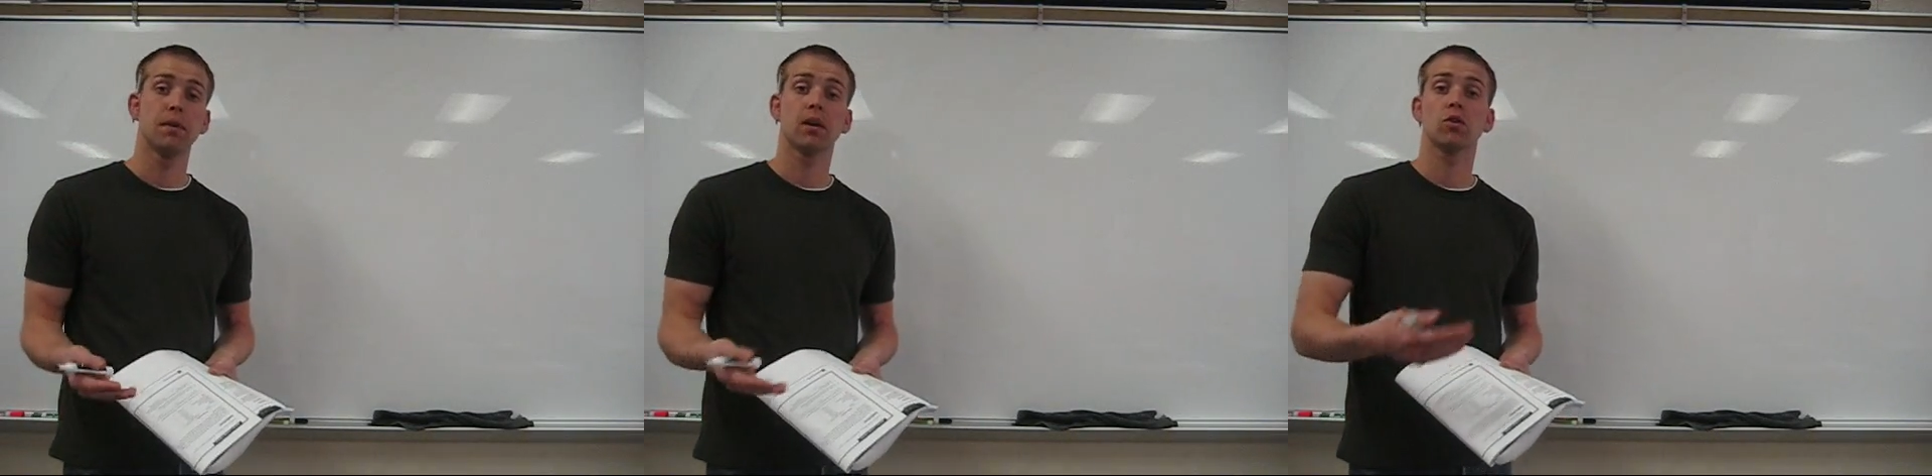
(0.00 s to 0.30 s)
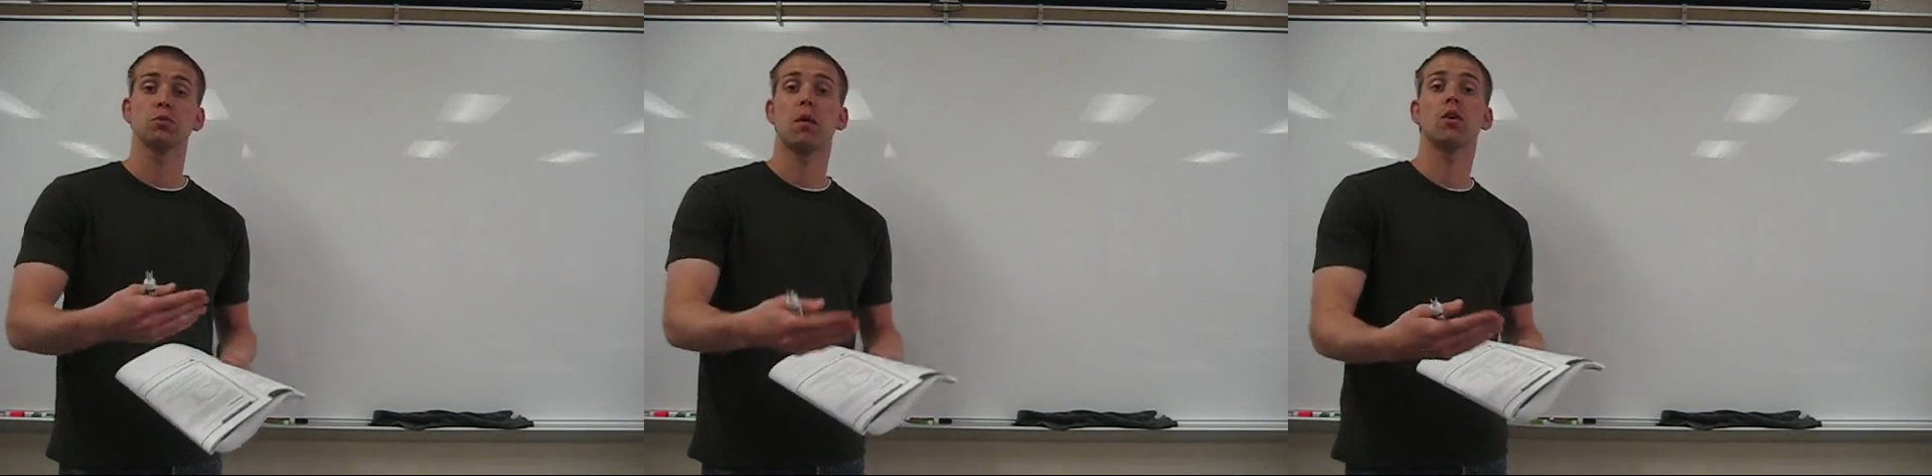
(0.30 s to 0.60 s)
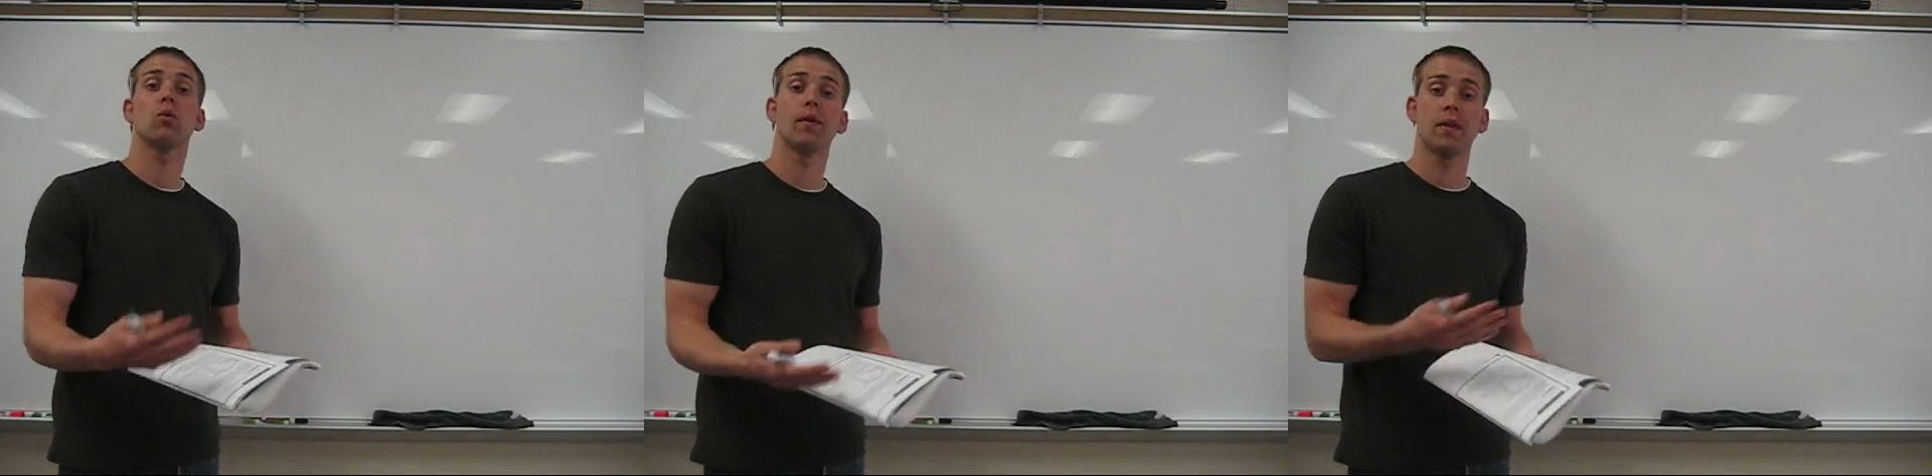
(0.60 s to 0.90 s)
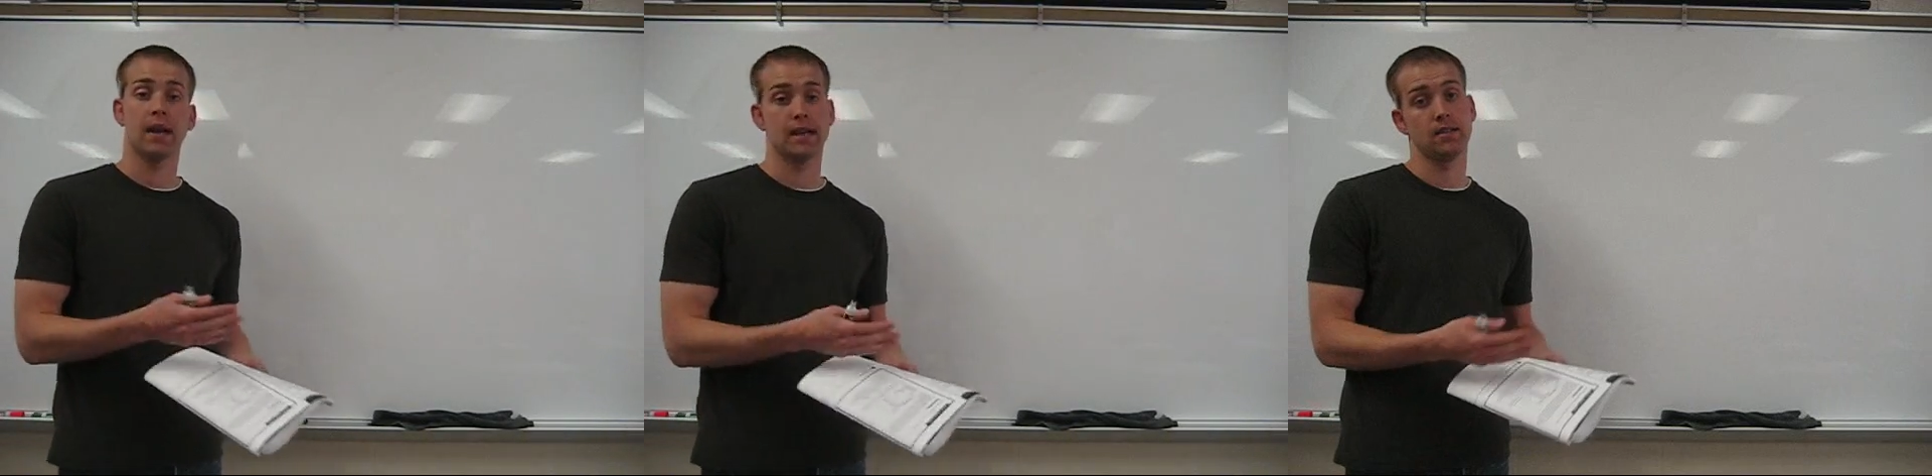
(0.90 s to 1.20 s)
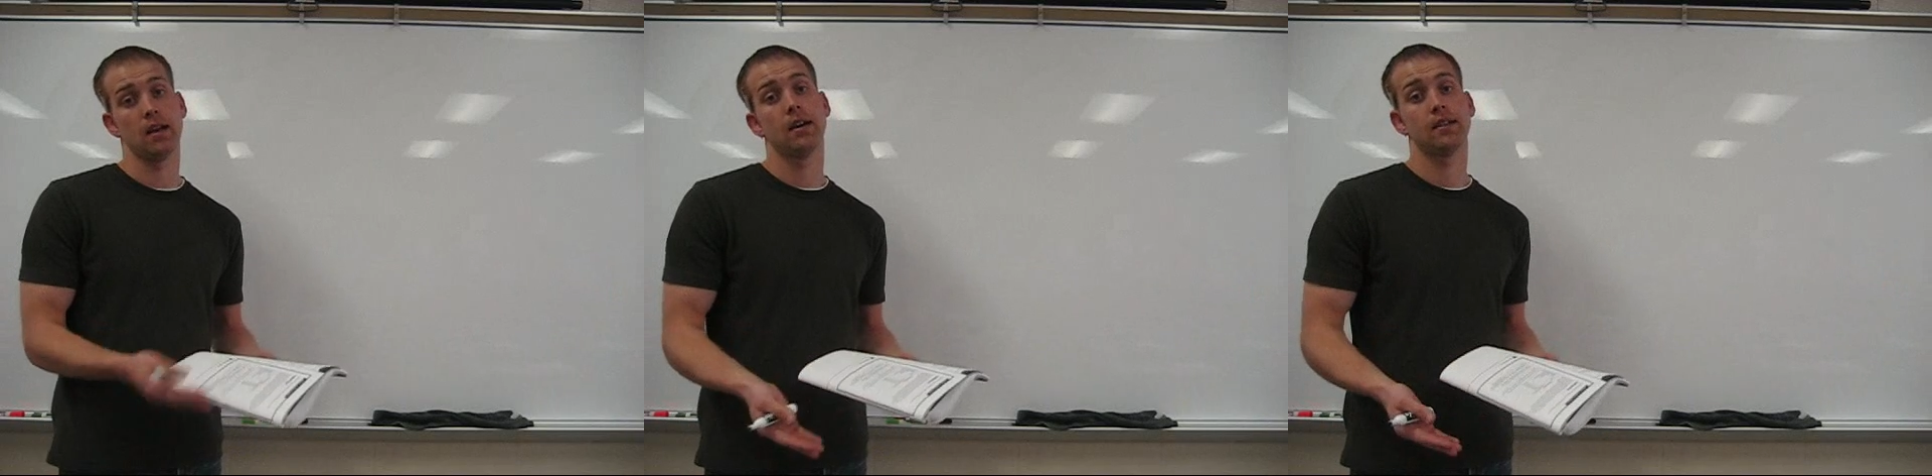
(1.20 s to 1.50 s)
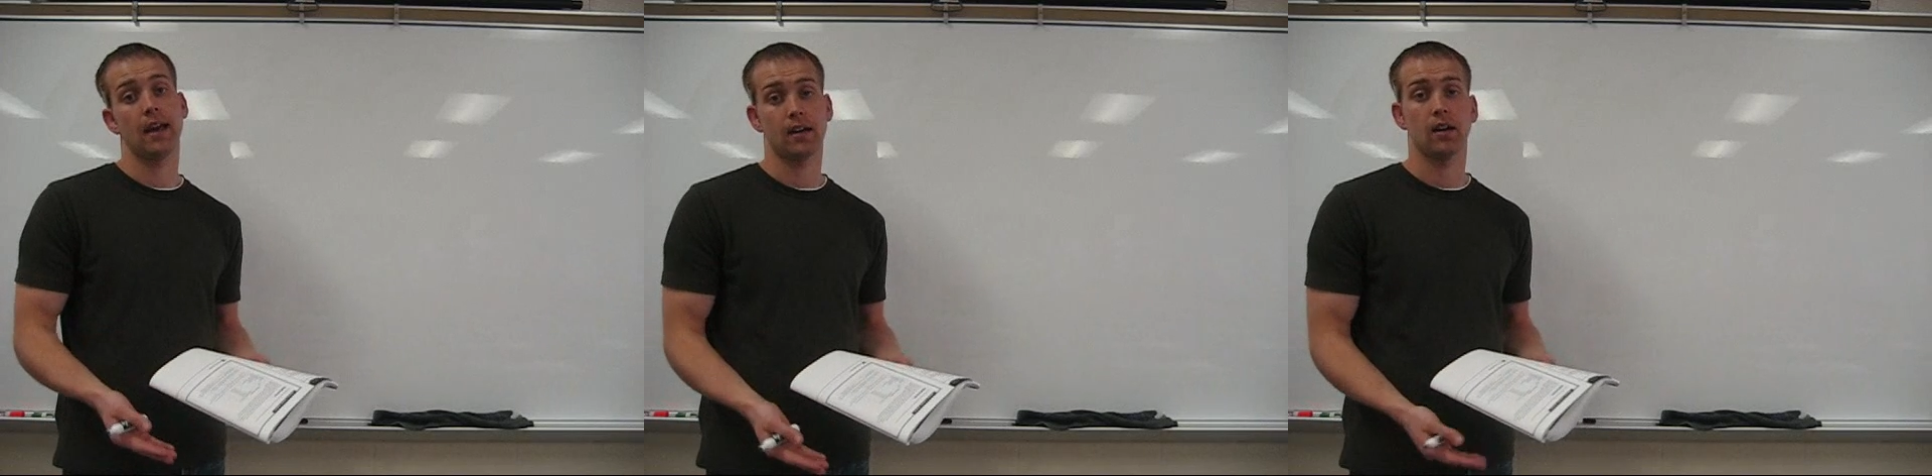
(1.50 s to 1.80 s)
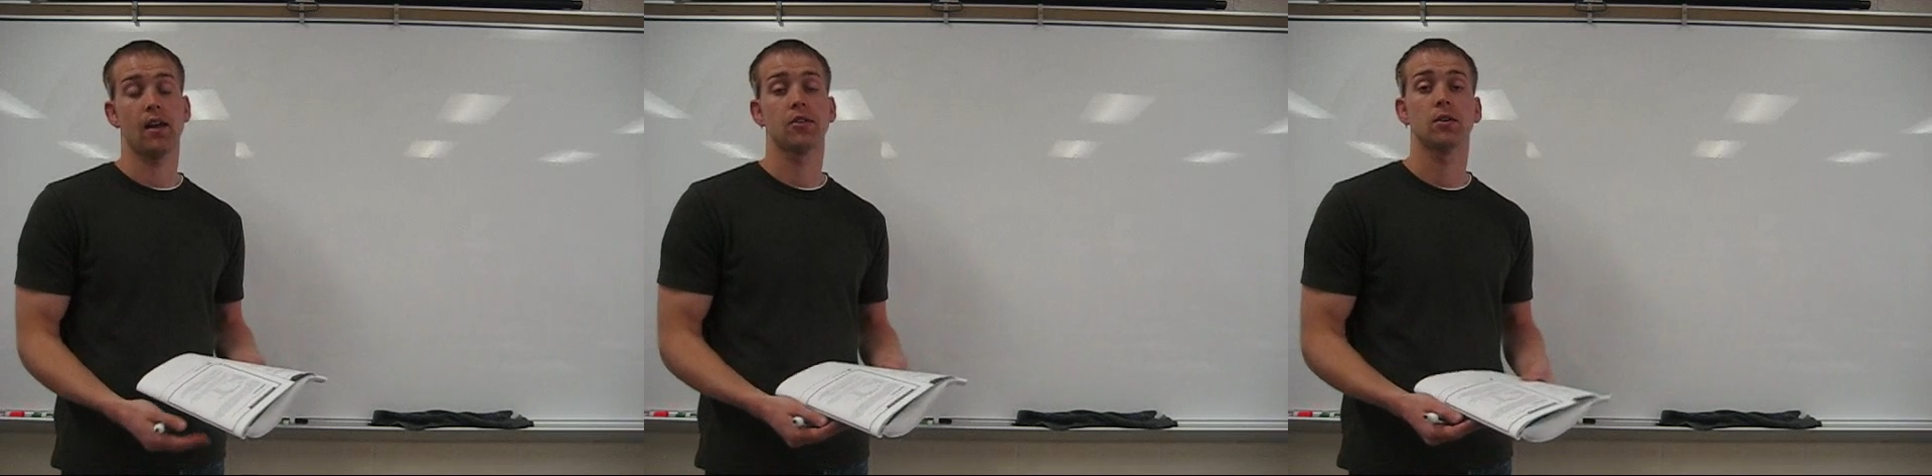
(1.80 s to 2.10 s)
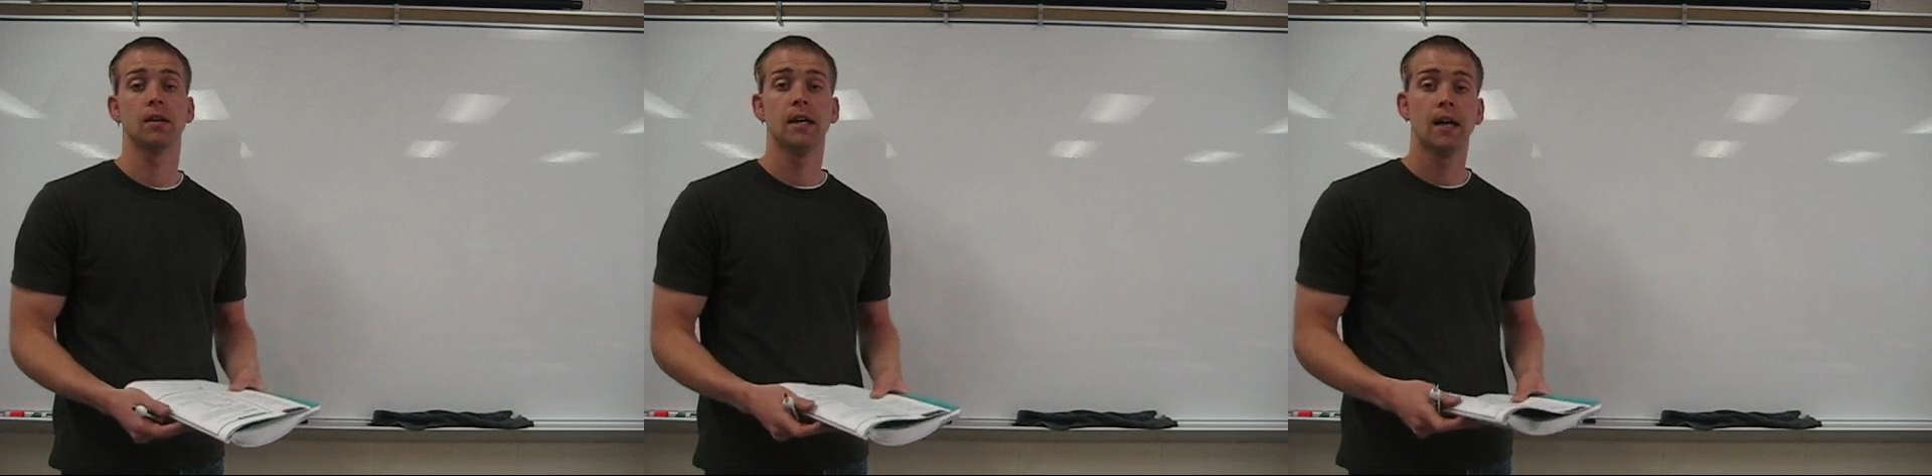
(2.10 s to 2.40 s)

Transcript: bigger or smaller one thing is than another.